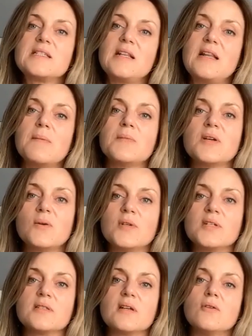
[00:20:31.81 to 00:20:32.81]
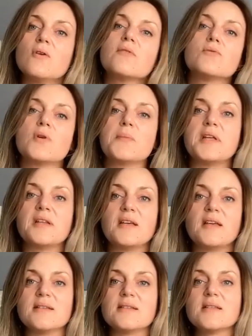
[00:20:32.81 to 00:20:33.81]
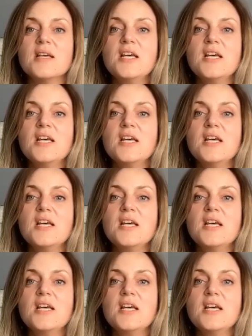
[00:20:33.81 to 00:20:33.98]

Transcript: dilemma with a lot of women is,